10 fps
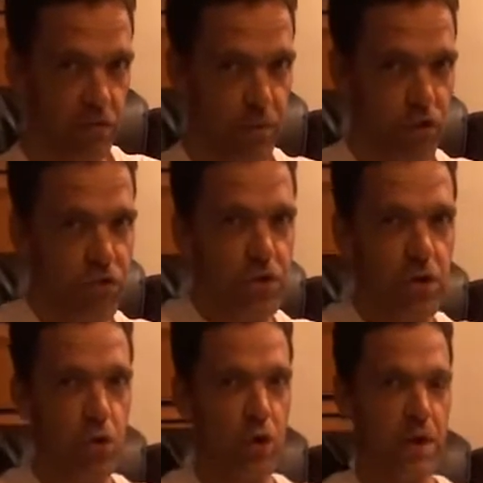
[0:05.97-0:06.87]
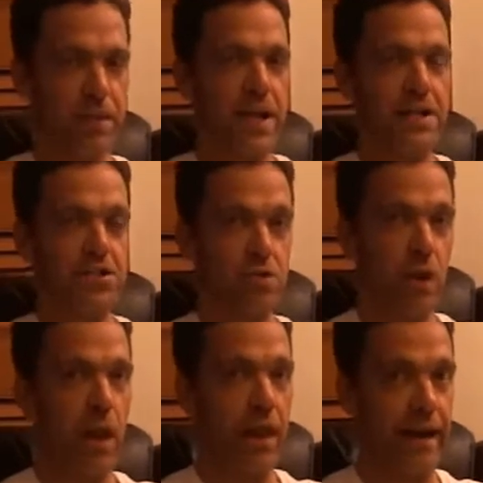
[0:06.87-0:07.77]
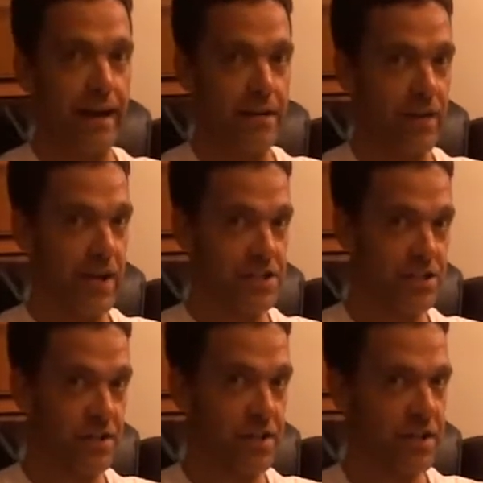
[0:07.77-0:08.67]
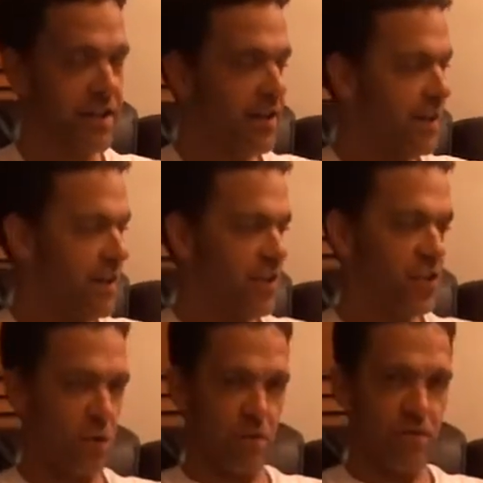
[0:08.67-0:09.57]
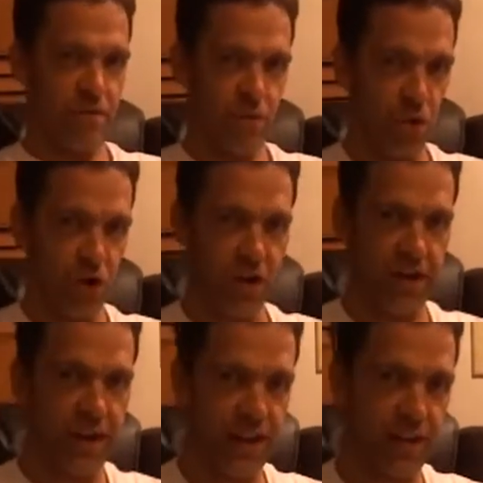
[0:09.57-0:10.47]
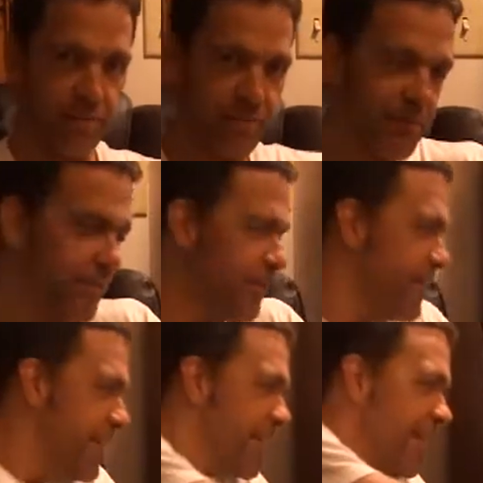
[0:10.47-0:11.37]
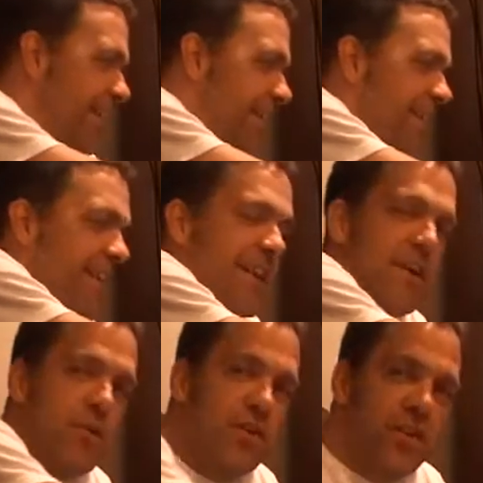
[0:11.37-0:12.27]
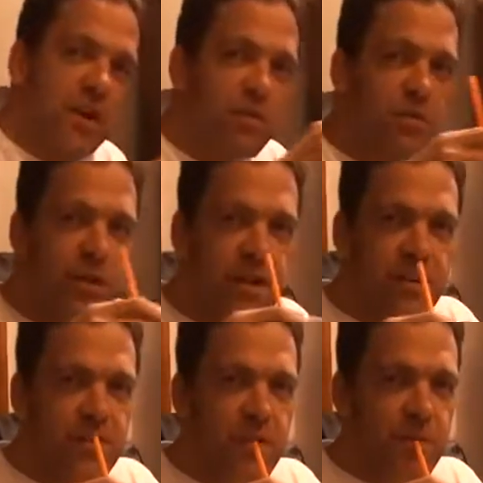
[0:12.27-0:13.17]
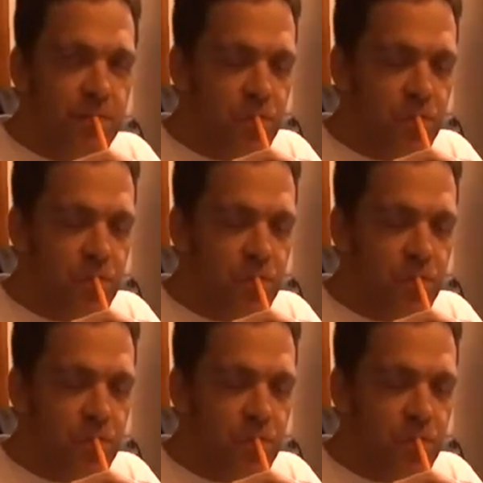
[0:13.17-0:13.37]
Roberto coming at you live action. Still working on a name. That one hasn't come to me yet, so.